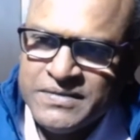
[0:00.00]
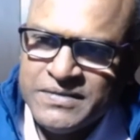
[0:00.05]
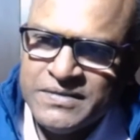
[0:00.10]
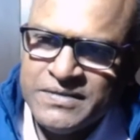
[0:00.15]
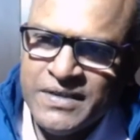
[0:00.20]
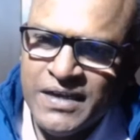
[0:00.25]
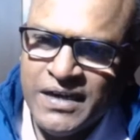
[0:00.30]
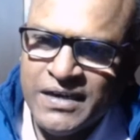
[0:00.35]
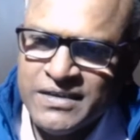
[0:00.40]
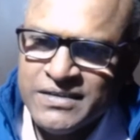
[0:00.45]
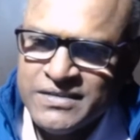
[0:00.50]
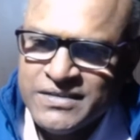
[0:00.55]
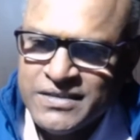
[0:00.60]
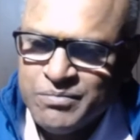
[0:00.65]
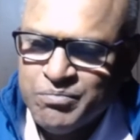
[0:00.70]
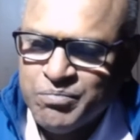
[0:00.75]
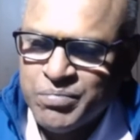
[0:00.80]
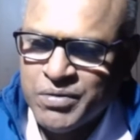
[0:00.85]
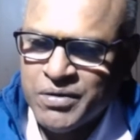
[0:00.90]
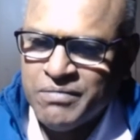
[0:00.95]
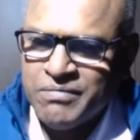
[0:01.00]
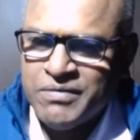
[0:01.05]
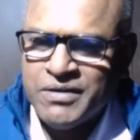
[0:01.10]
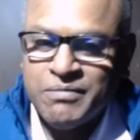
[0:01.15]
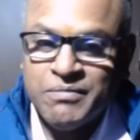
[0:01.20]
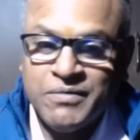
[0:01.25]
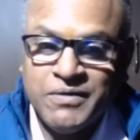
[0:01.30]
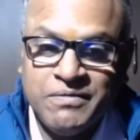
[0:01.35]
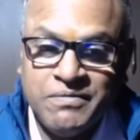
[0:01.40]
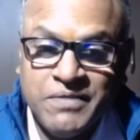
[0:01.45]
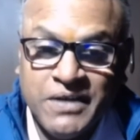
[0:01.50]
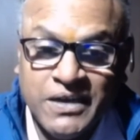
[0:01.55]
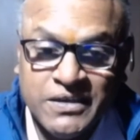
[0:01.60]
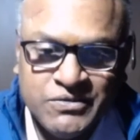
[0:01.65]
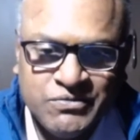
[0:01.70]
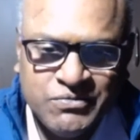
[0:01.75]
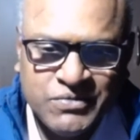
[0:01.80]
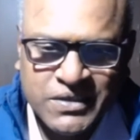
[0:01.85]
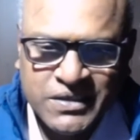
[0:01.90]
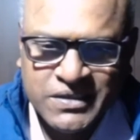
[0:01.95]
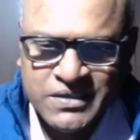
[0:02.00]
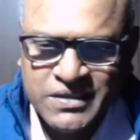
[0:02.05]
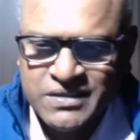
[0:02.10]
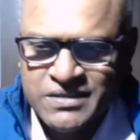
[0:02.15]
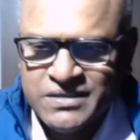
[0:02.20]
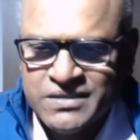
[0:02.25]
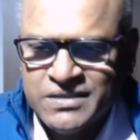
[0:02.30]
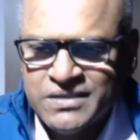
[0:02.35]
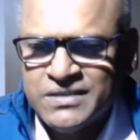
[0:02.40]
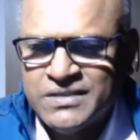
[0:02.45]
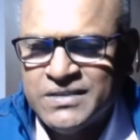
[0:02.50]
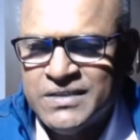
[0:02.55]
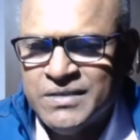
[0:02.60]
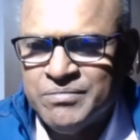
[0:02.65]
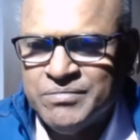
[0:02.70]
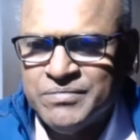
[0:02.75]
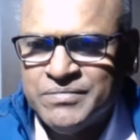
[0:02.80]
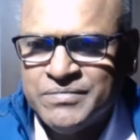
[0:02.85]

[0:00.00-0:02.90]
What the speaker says: That is the problem of education system.